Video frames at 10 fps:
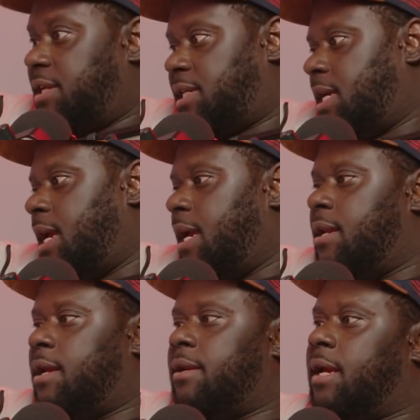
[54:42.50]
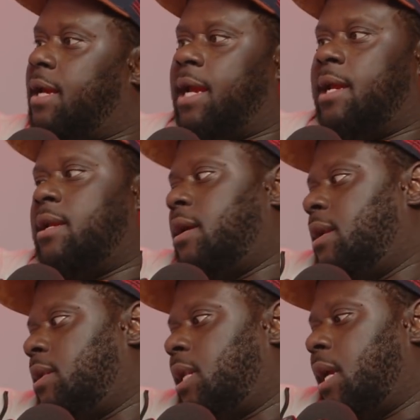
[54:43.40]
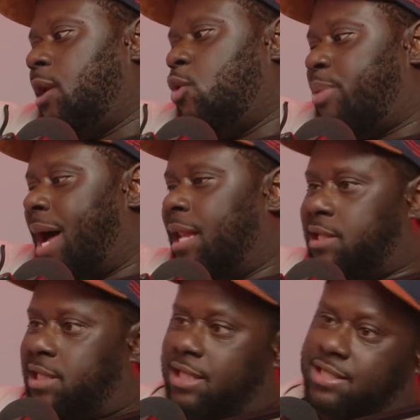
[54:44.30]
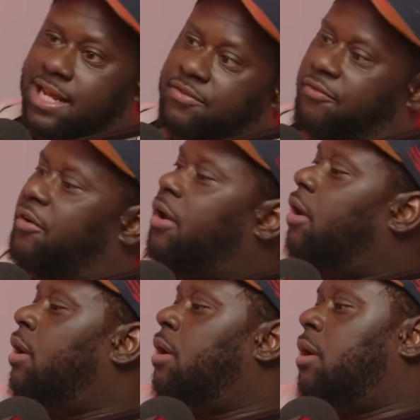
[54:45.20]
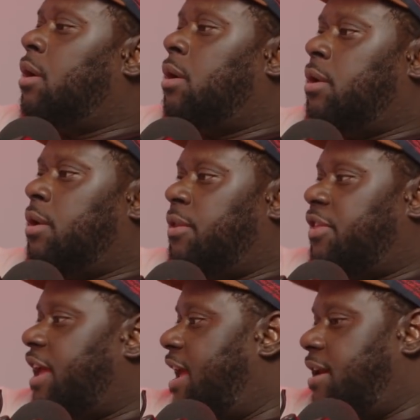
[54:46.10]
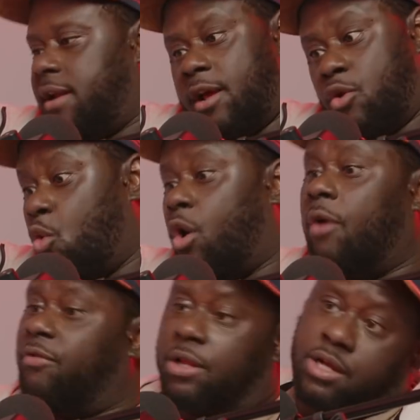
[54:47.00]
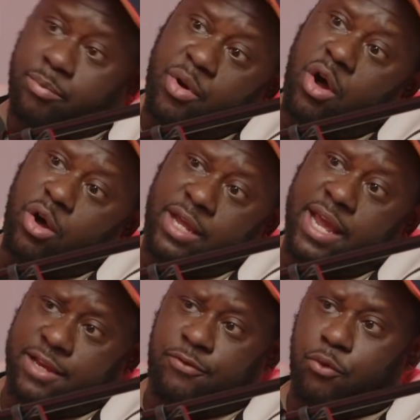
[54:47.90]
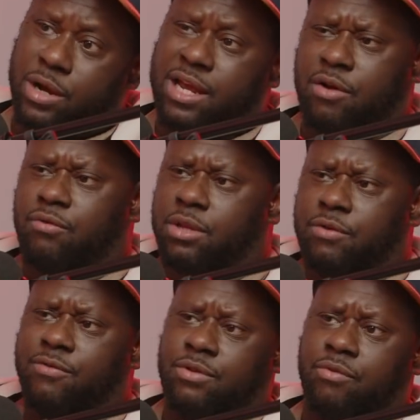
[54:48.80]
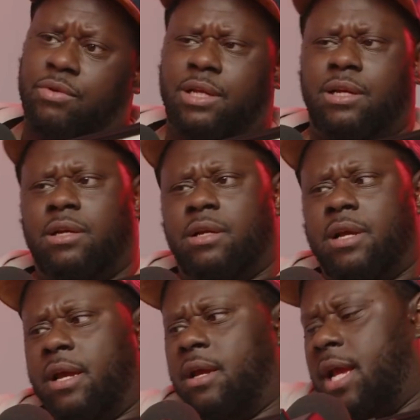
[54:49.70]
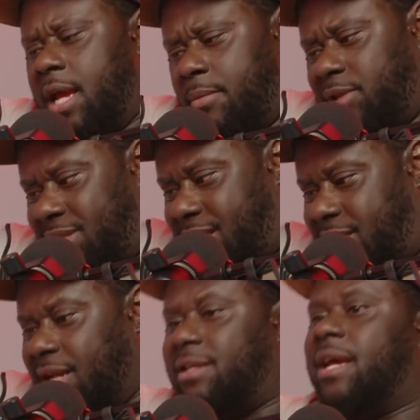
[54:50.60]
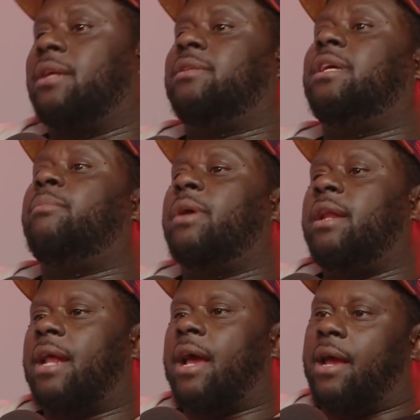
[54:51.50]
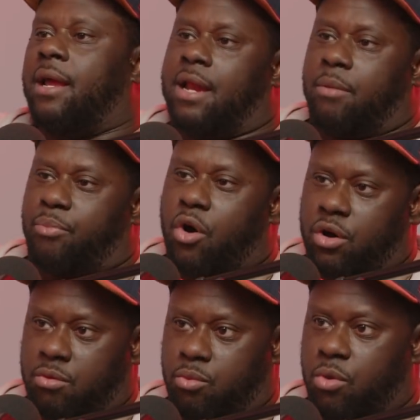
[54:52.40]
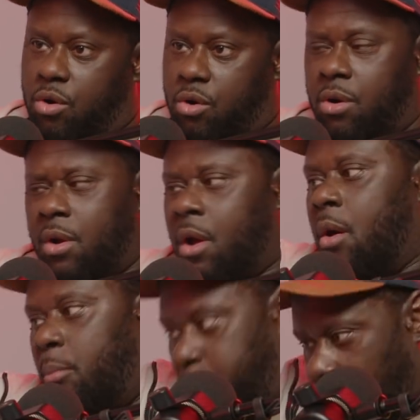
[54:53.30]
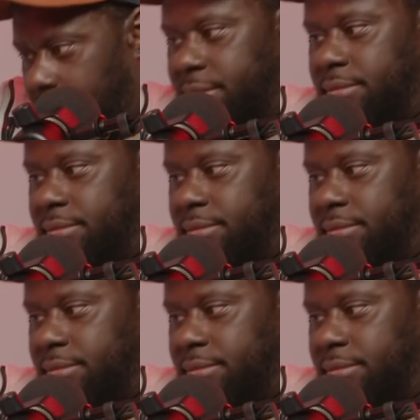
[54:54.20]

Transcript: shit right. here ain't nothing. Ain't nothing. That, ain't no politics that's for the internet or a, really a podcast for a nigga to really to really to dig deep in that in that part of the world. But